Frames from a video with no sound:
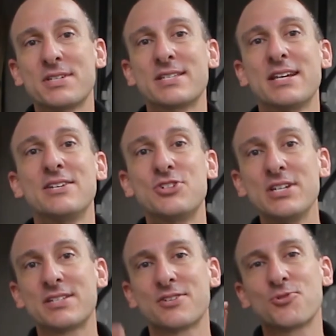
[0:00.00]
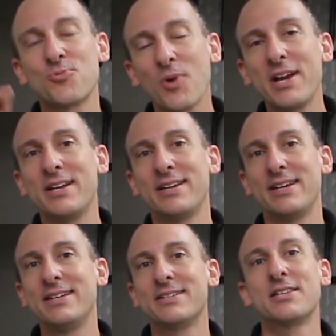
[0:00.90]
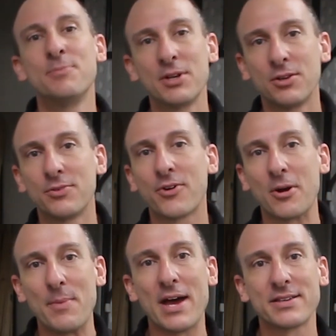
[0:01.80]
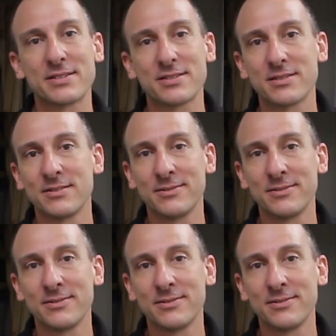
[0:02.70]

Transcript: to send Jesus right into the middle of our mess.